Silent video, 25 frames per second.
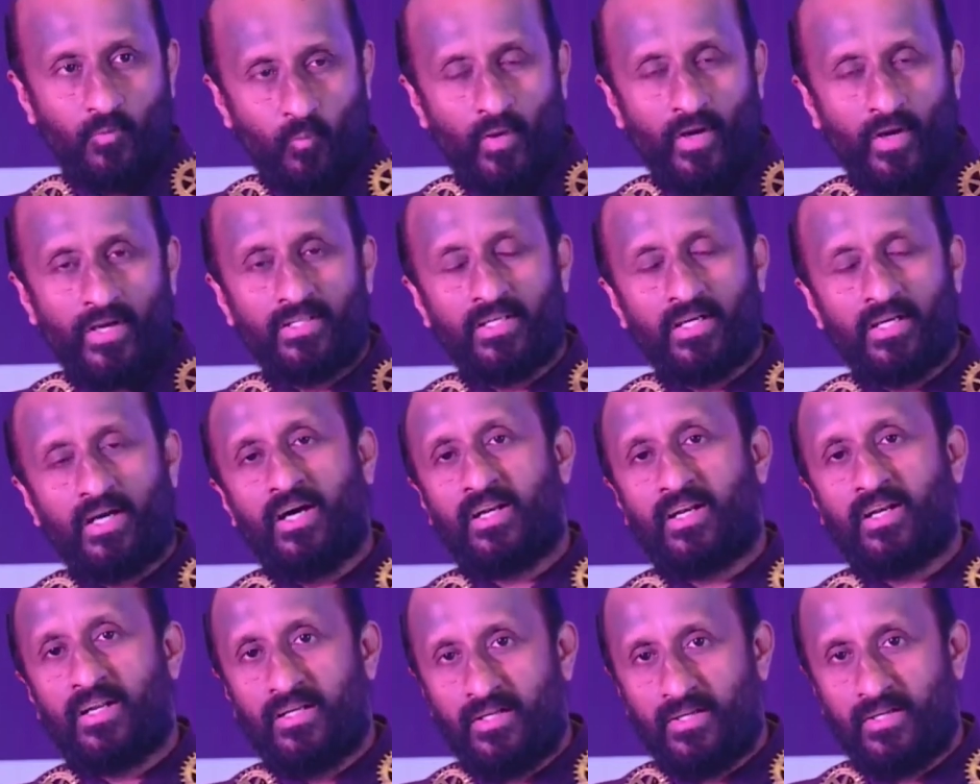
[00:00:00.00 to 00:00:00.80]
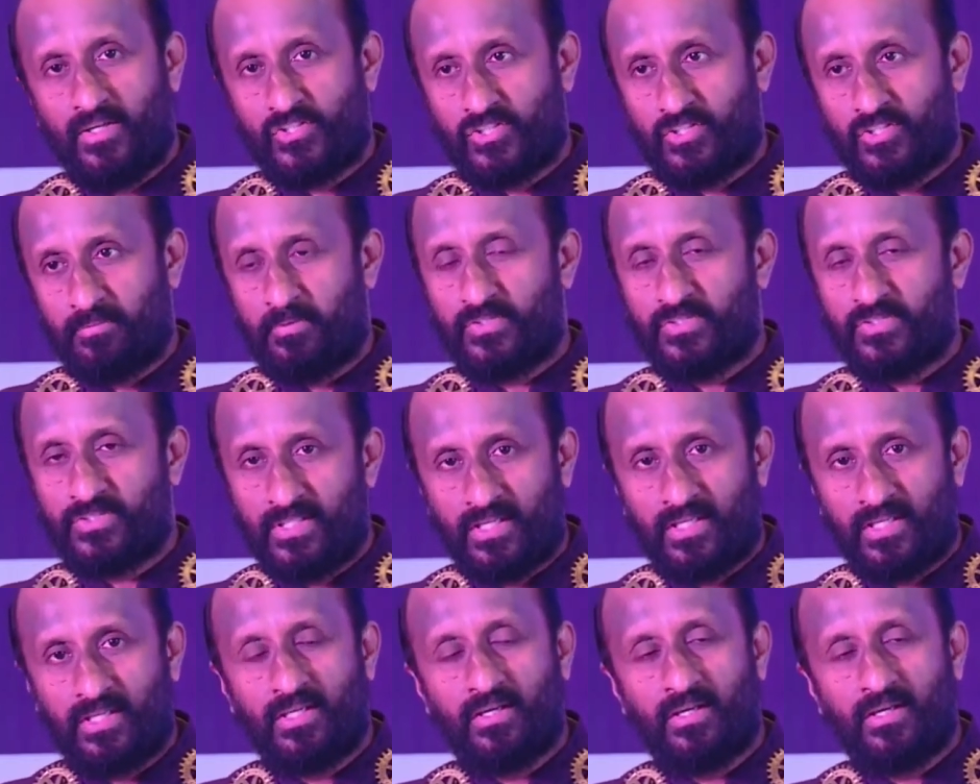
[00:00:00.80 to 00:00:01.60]
why the RI leadership is
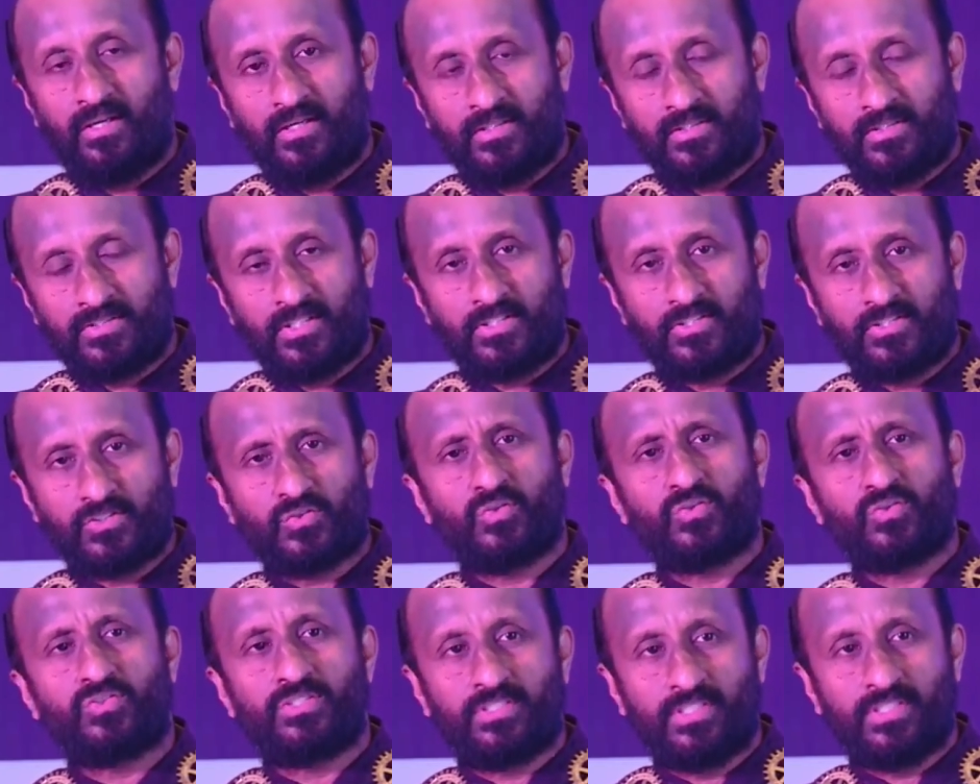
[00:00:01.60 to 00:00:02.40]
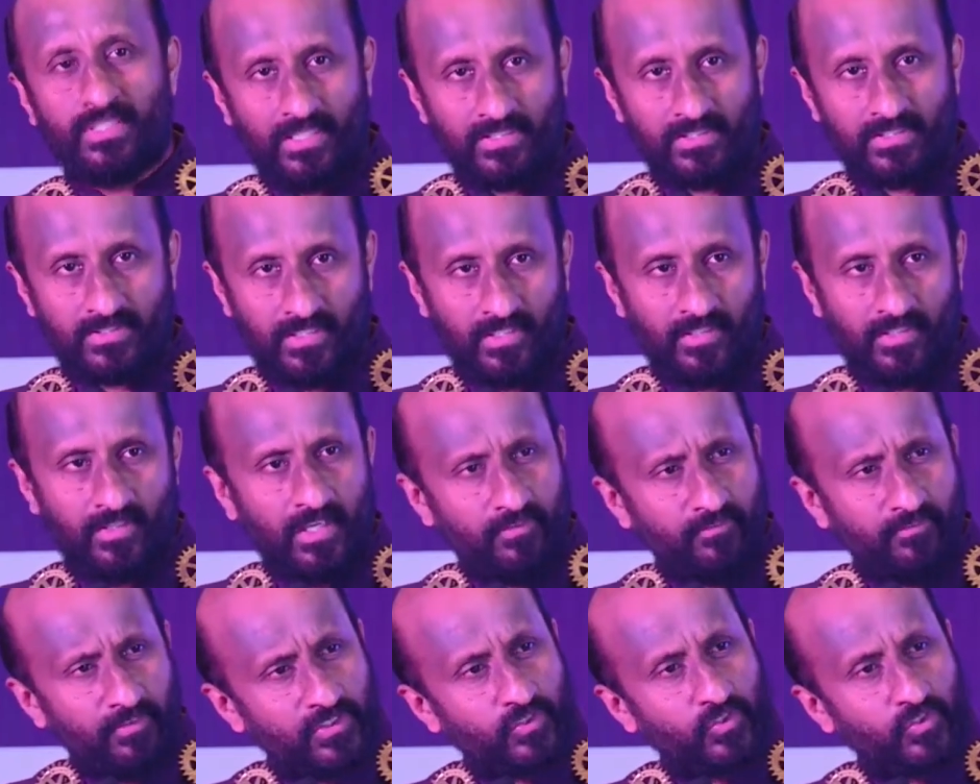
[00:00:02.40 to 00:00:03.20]
taking our district so seriously,
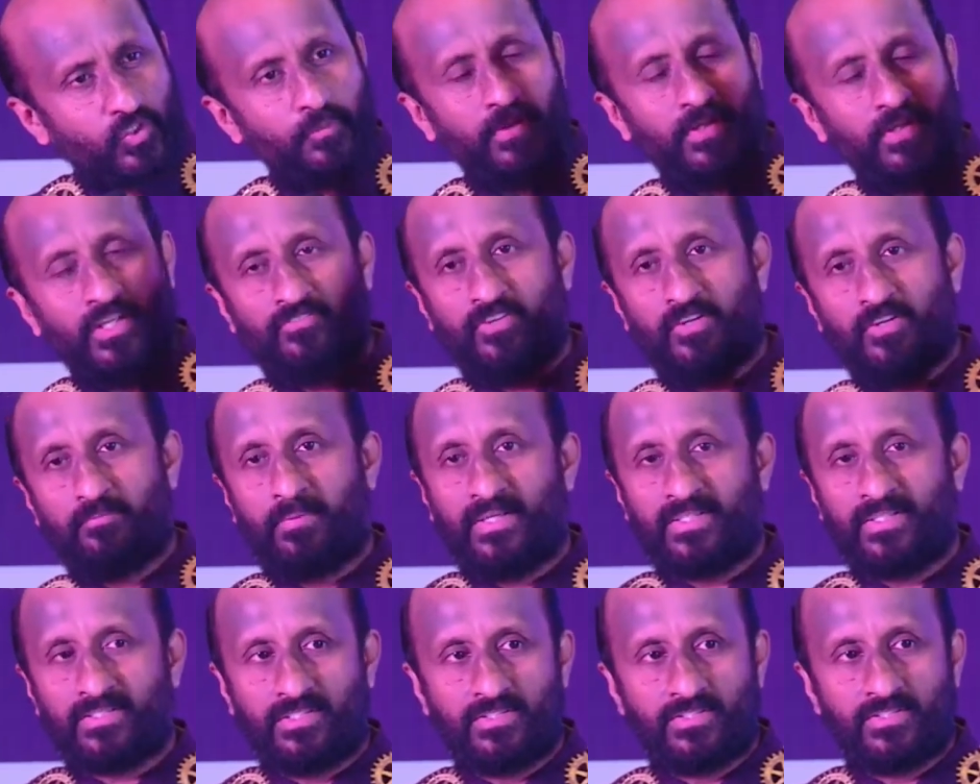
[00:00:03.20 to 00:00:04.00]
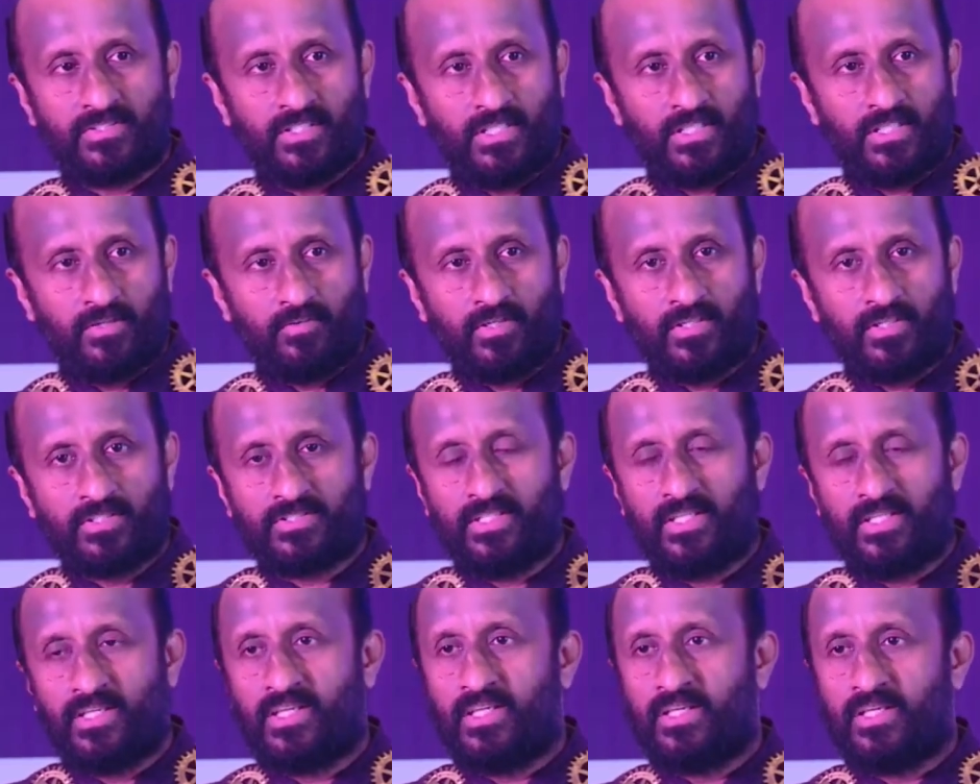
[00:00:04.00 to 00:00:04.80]
with so many of our past district governors
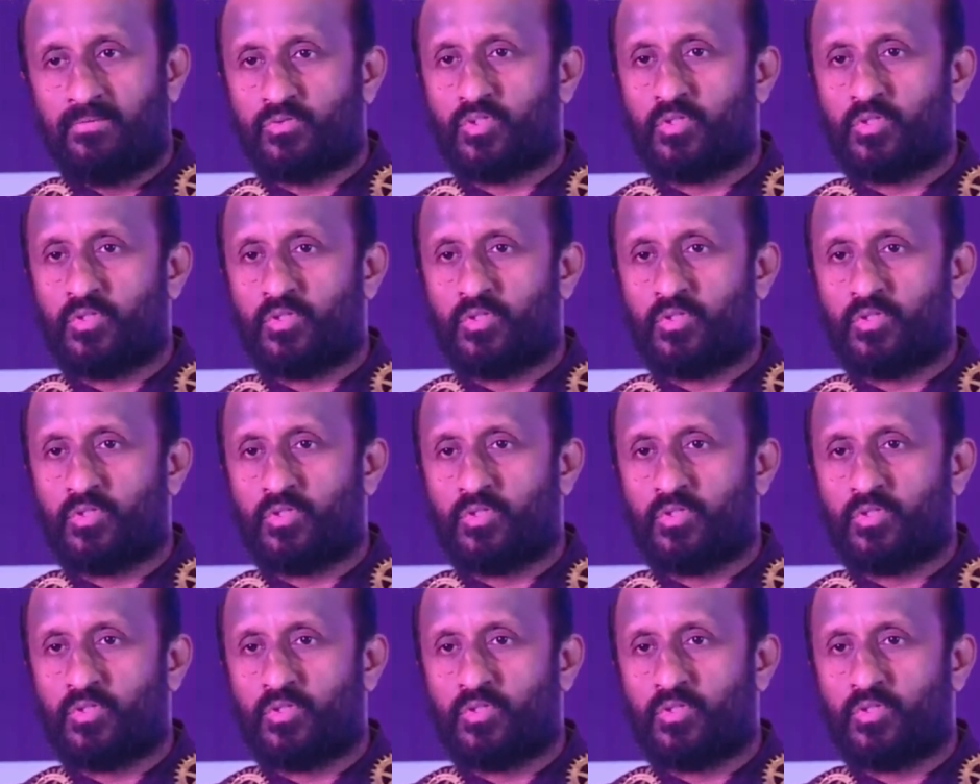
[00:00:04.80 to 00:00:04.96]
taking